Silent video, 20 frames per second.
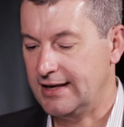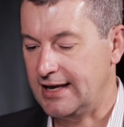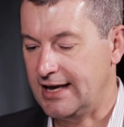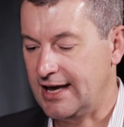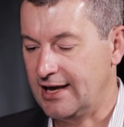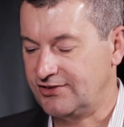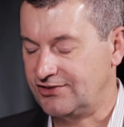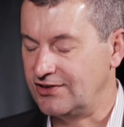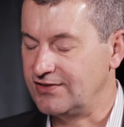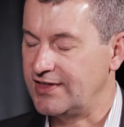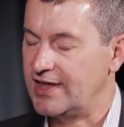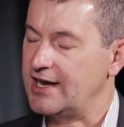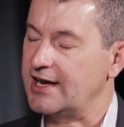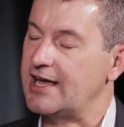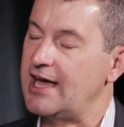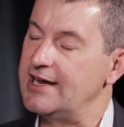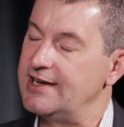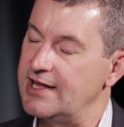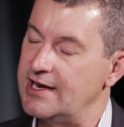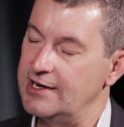A synthetic
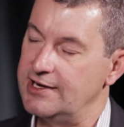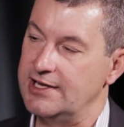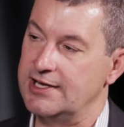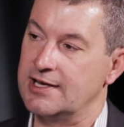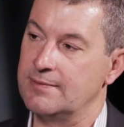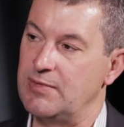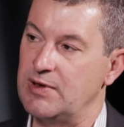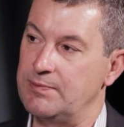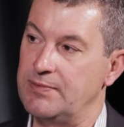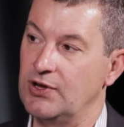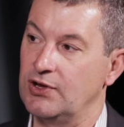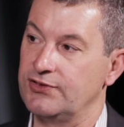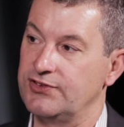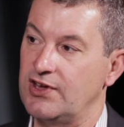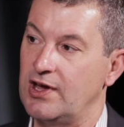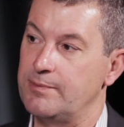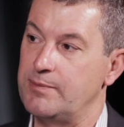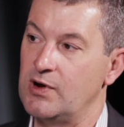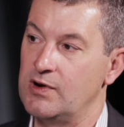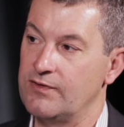identity can be built
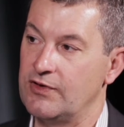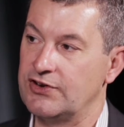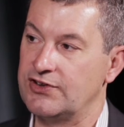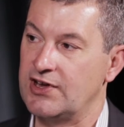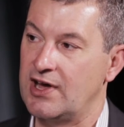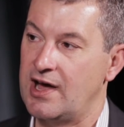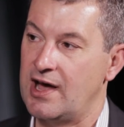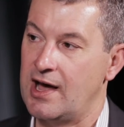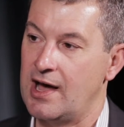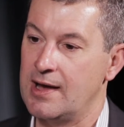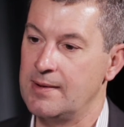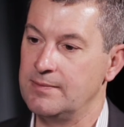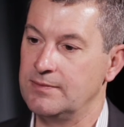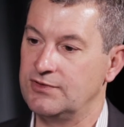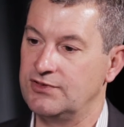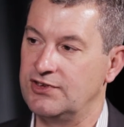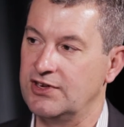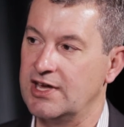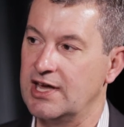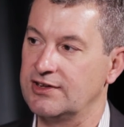up over time
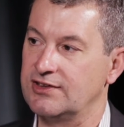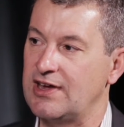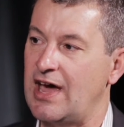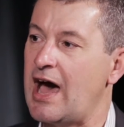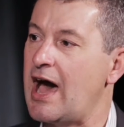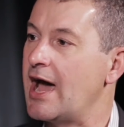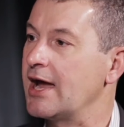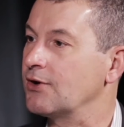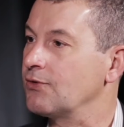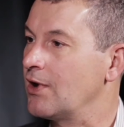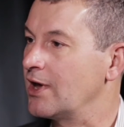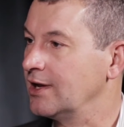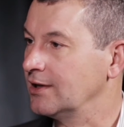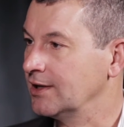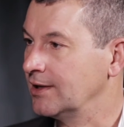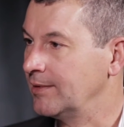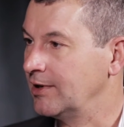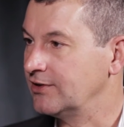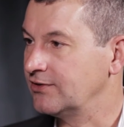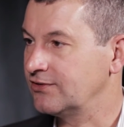to get to high credit
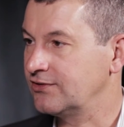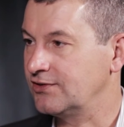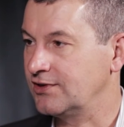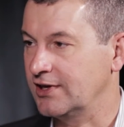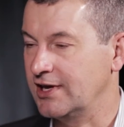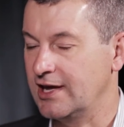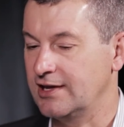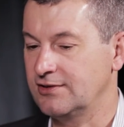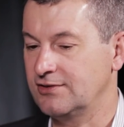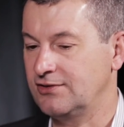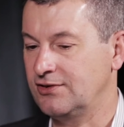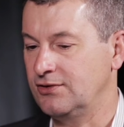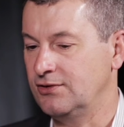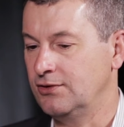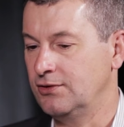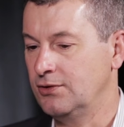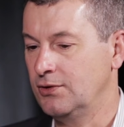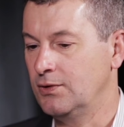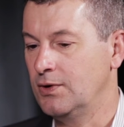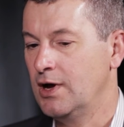limits, to get
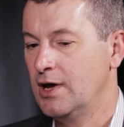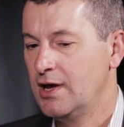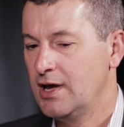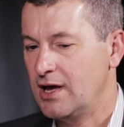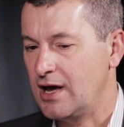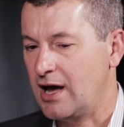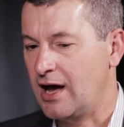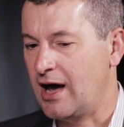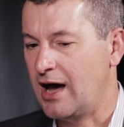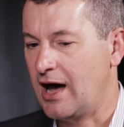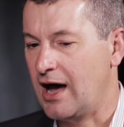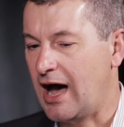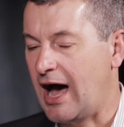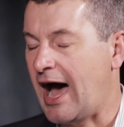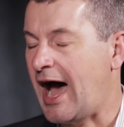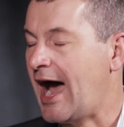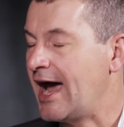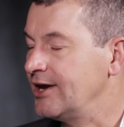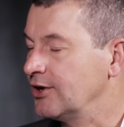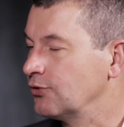to a
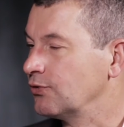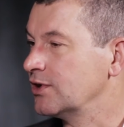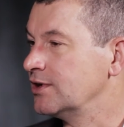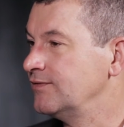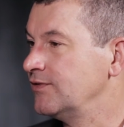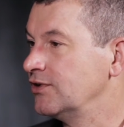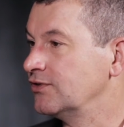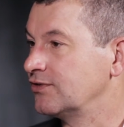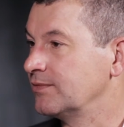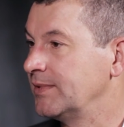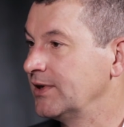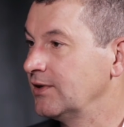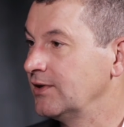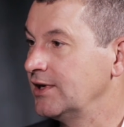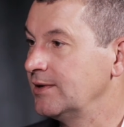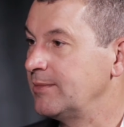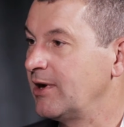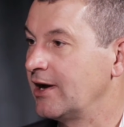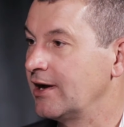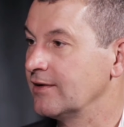high degree of
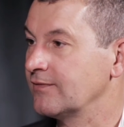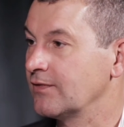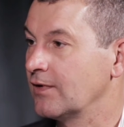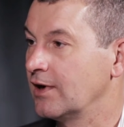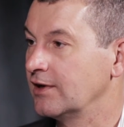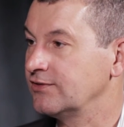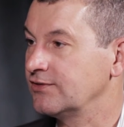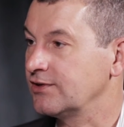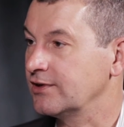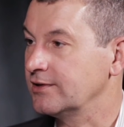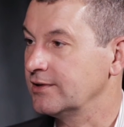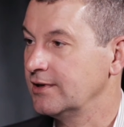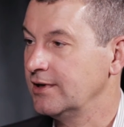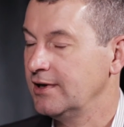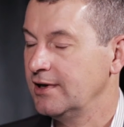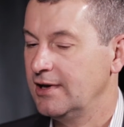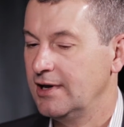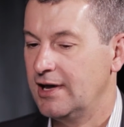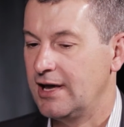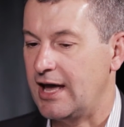usability by a fraudster.
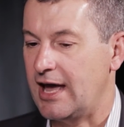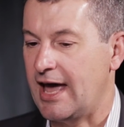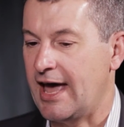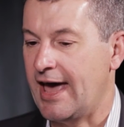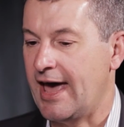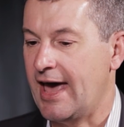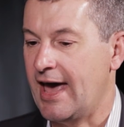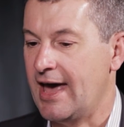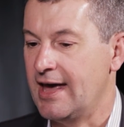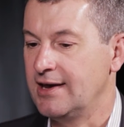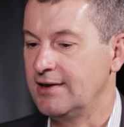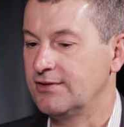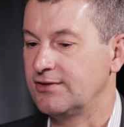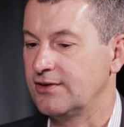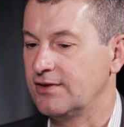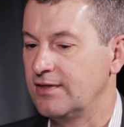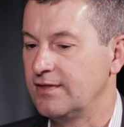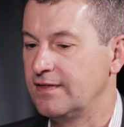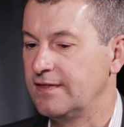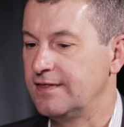
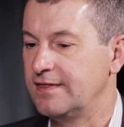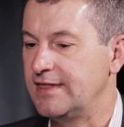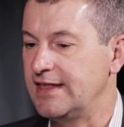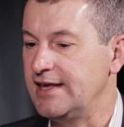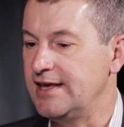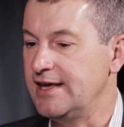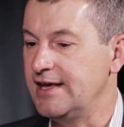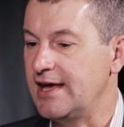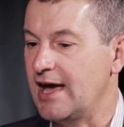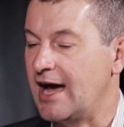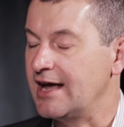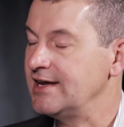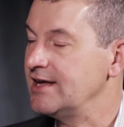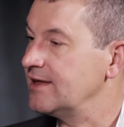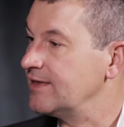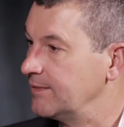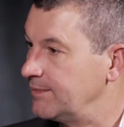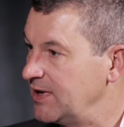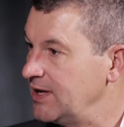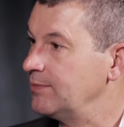And the
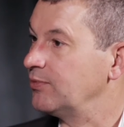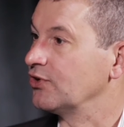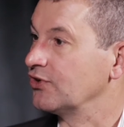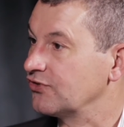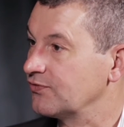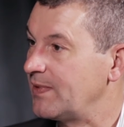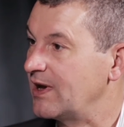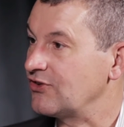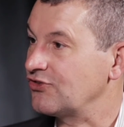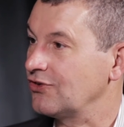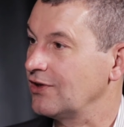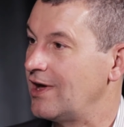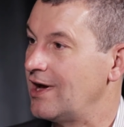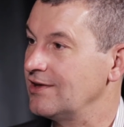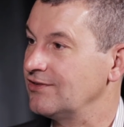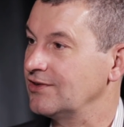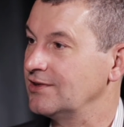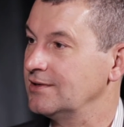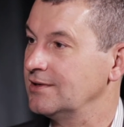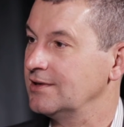idea that people are
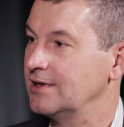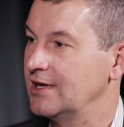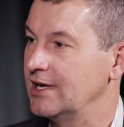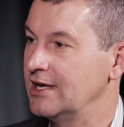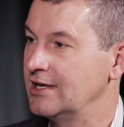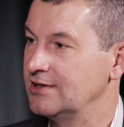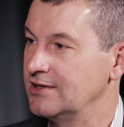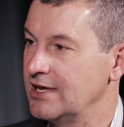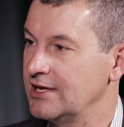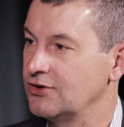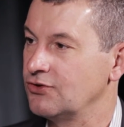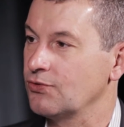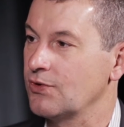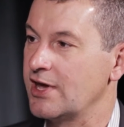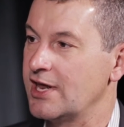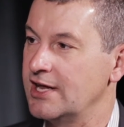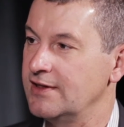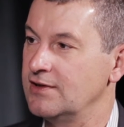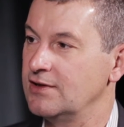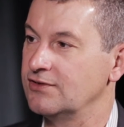specializing in
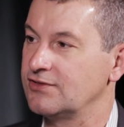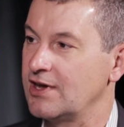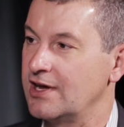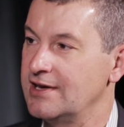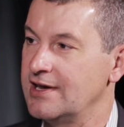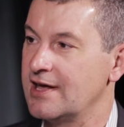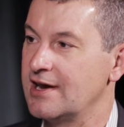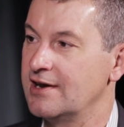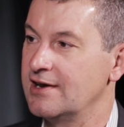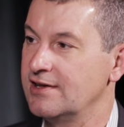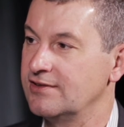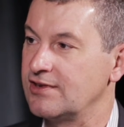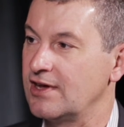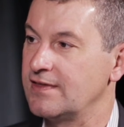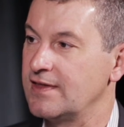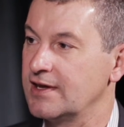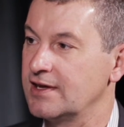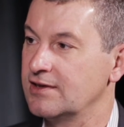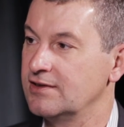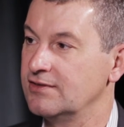creating those identities, I
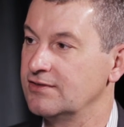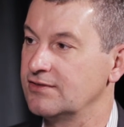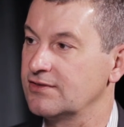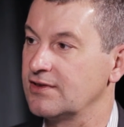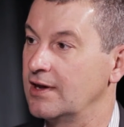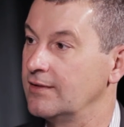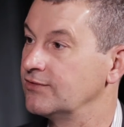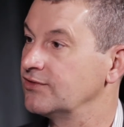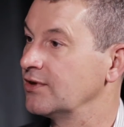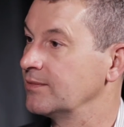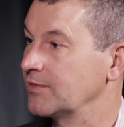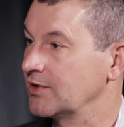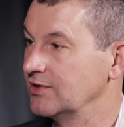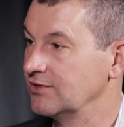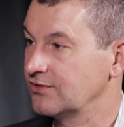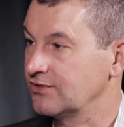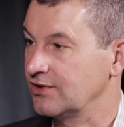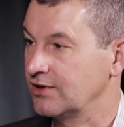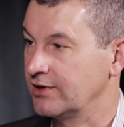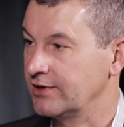think, is of some
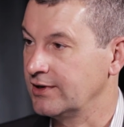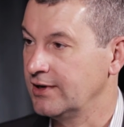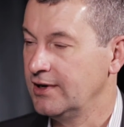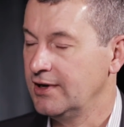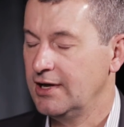concern.